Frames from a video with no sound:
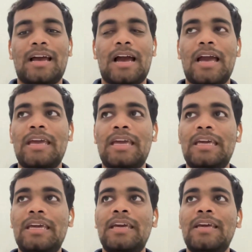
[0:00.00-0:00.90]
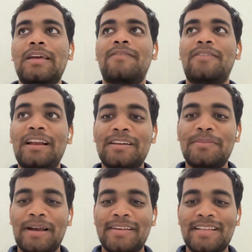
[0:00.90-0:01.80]
I felt
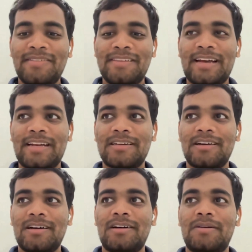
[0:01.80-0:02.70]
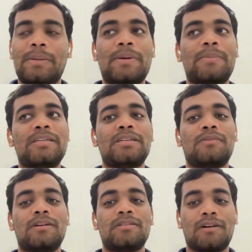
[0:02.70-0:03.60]
myself that my preparation
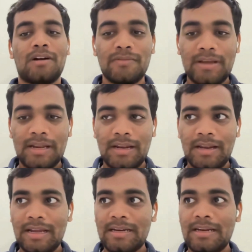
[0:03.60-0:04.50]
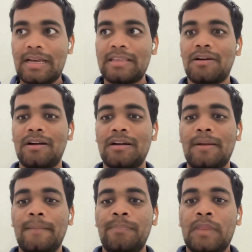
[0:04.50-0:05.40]
was not well, and I thought
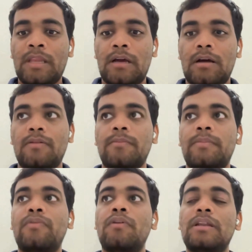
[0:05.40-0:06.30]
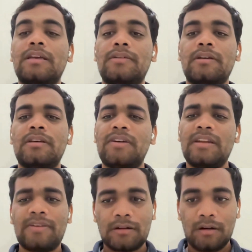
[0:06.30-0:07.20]

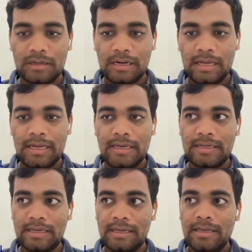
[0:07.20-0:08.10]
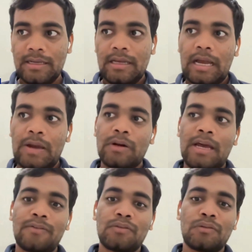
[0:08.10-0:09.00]
even if I got an IIT, I would
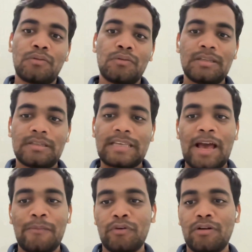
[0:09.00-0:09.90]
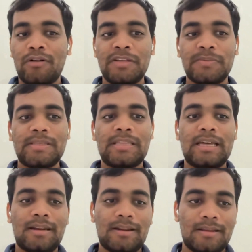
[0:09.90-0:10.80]
have to do this gap would always be
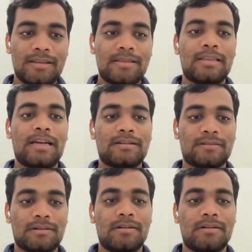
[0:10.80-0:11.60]
there, that